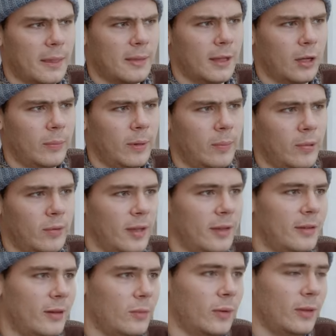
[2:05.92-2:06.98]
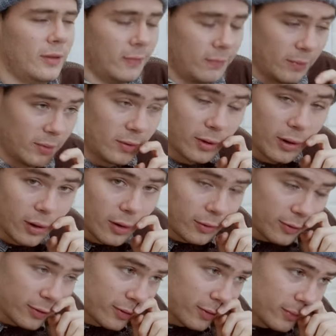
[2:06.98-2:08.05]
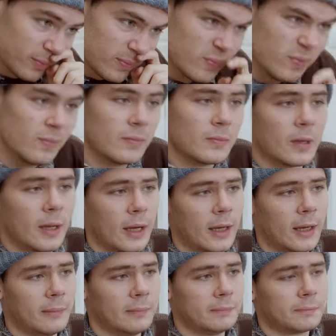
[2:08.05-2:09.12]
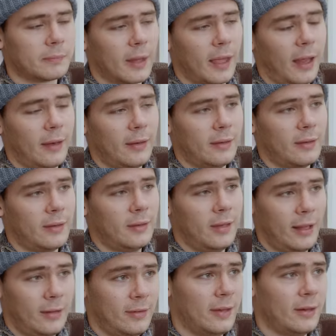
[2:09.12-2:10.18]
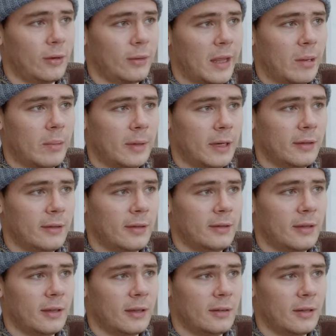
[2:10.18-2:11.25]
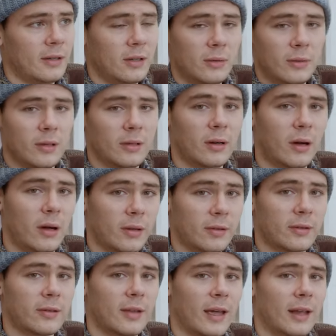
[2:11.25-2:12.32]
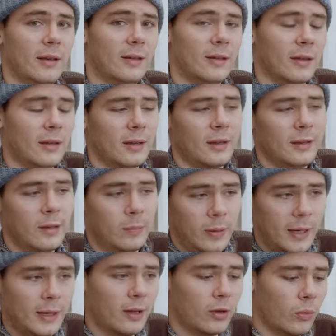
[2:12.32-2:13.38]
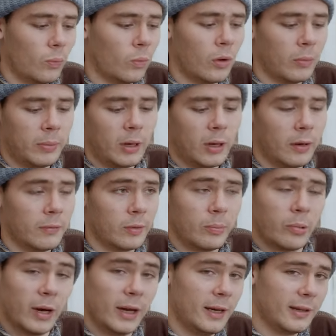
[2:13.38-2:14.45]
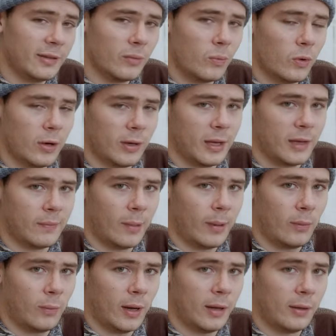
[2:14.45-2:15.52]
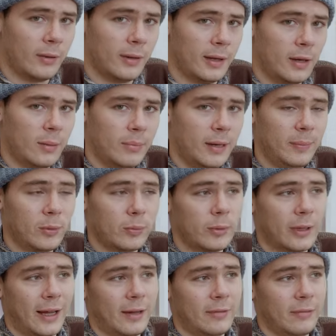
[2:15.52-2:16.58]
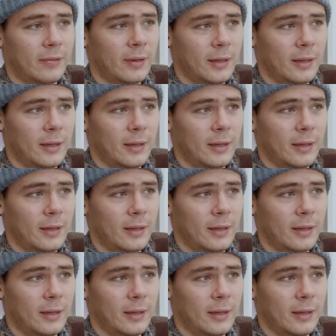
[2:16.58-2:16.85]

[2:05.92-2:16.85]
they'll be presented with different tasks and tested on their ability to do the tasks, and depending on what part of the brain isn't working very well, people will have